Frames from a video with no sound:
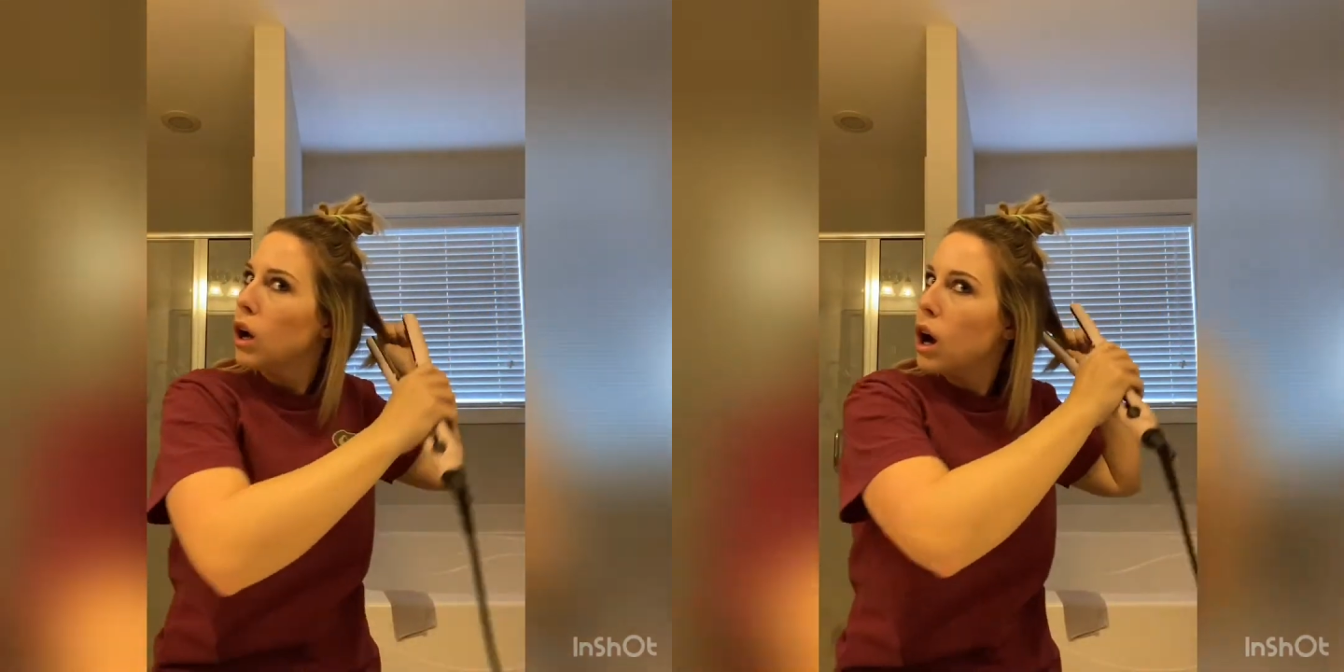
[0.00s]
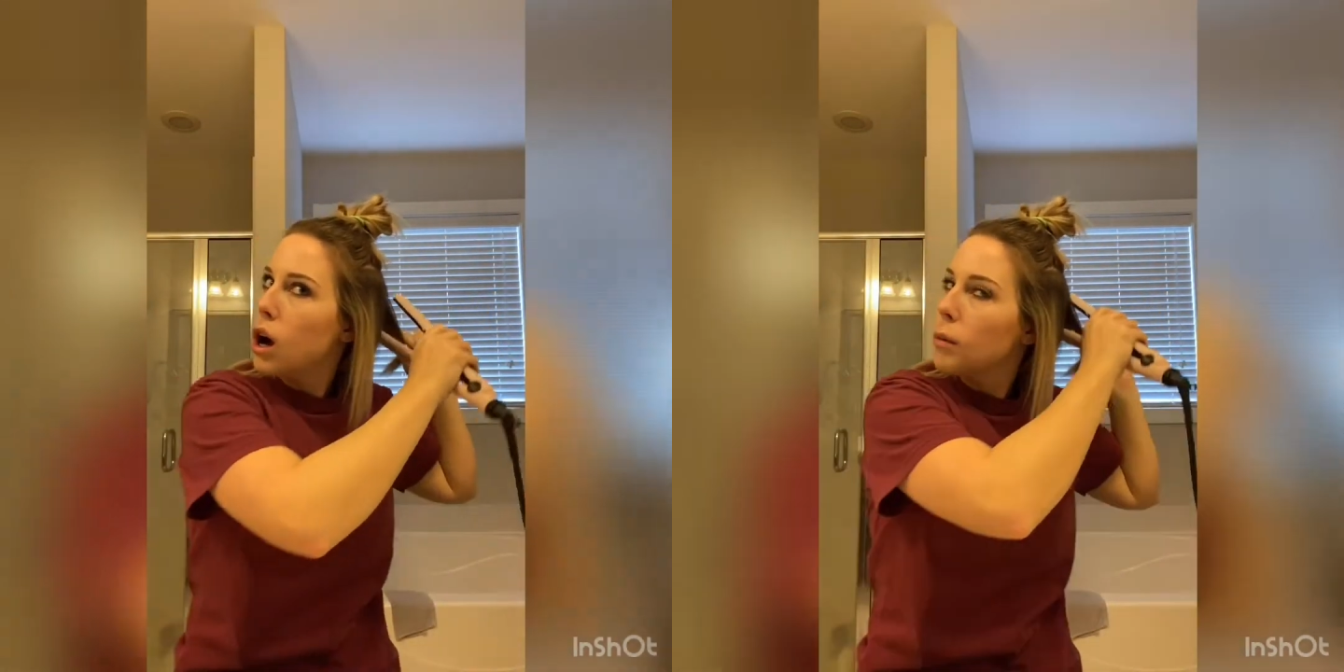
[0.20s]

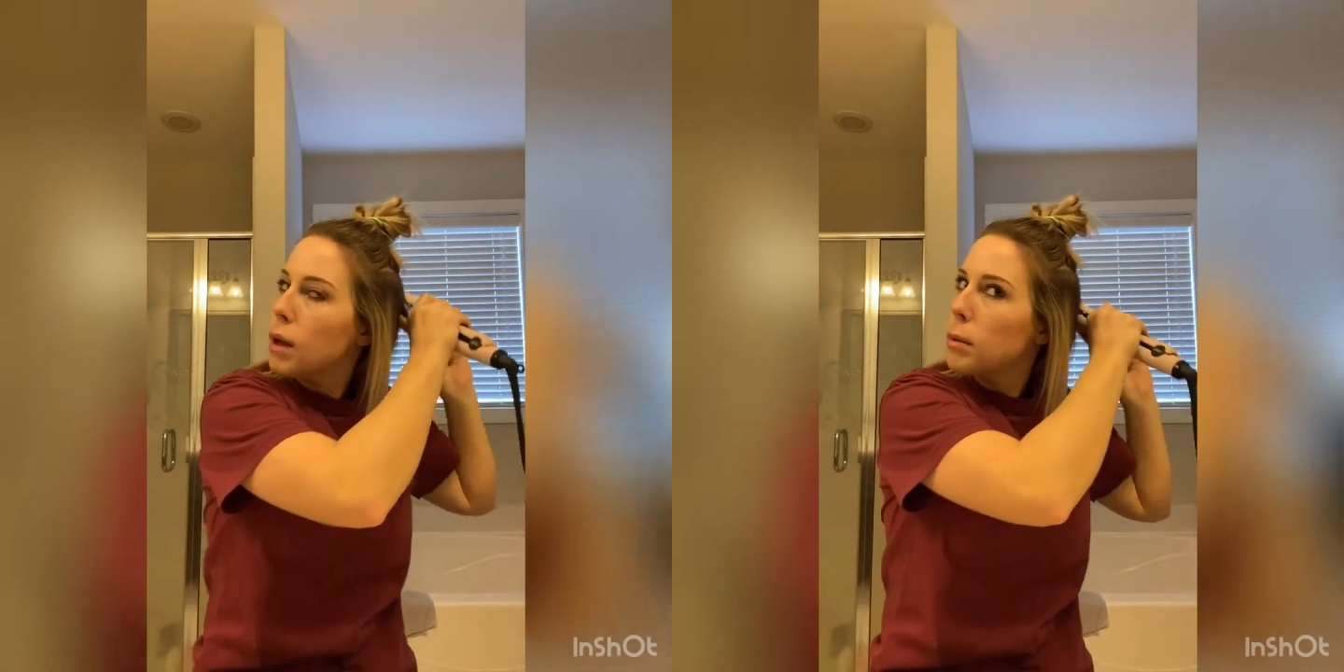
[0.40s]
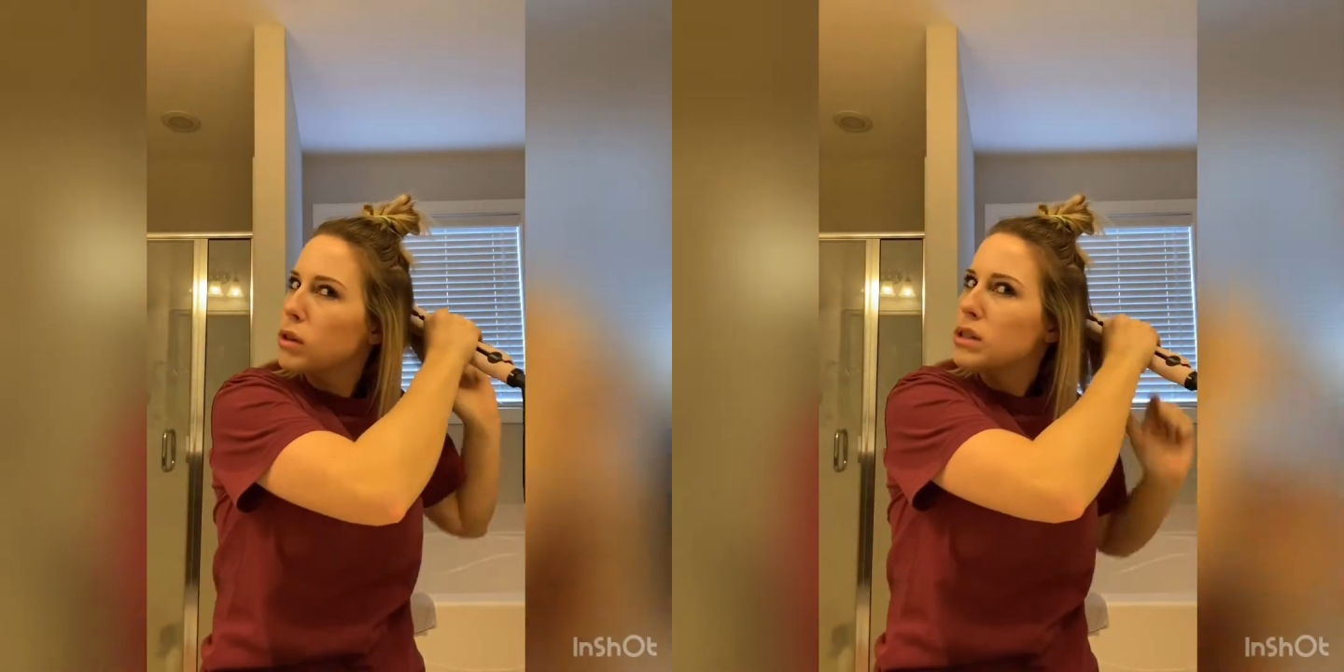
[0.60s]

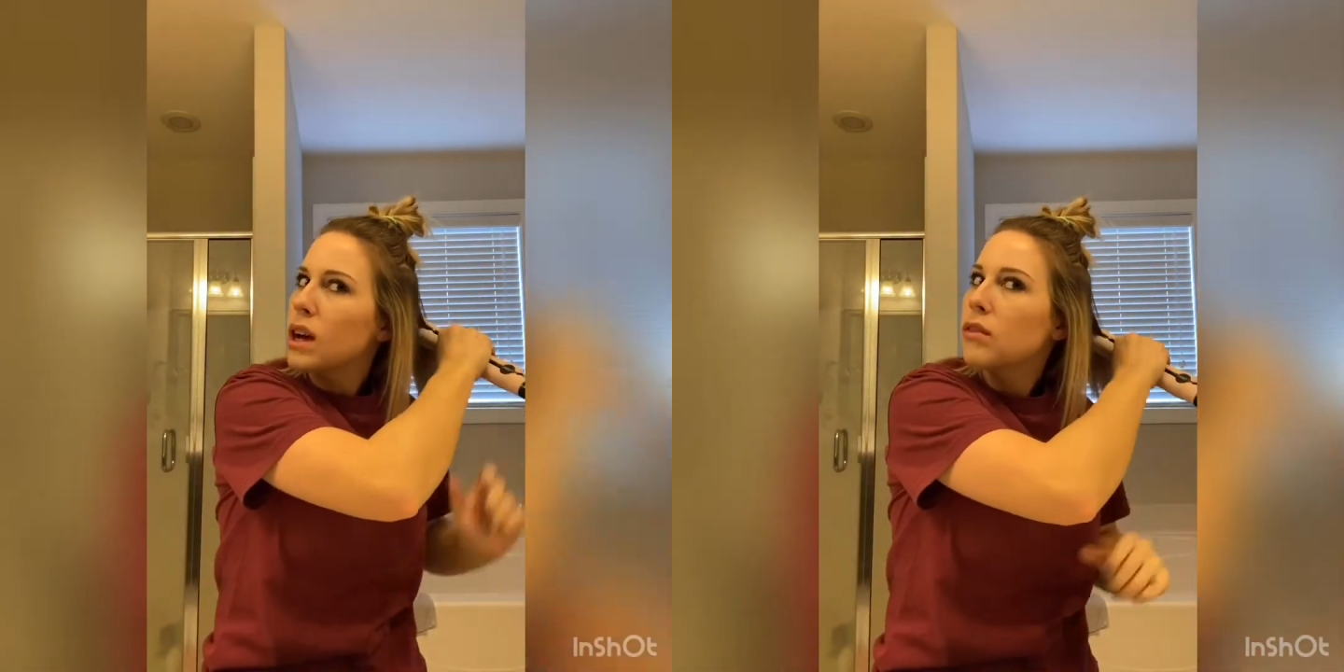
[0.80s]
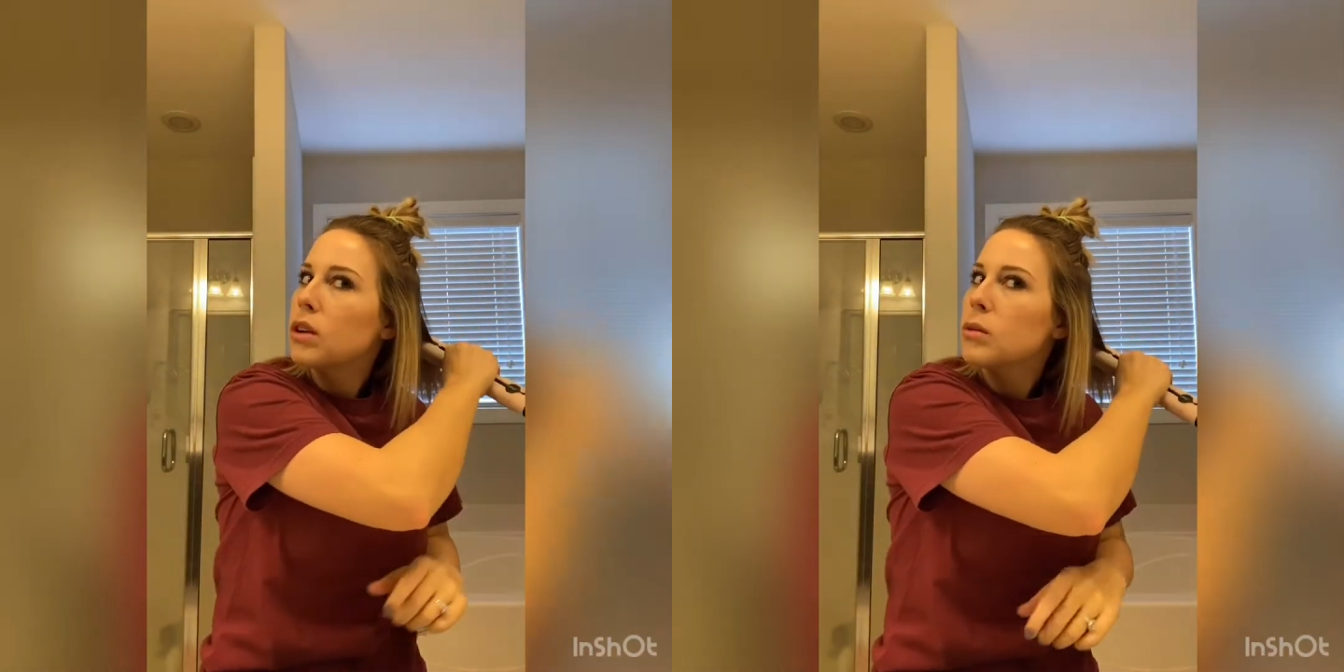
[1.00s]
That post
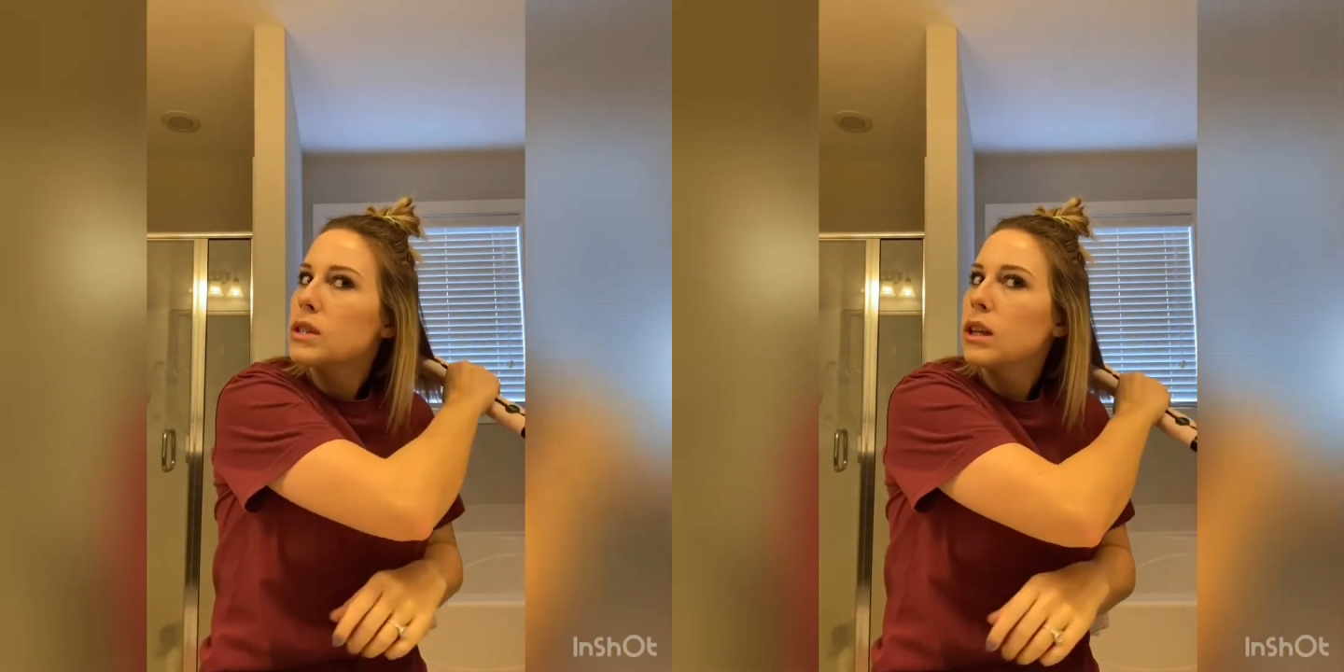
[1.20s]
definitely wasn't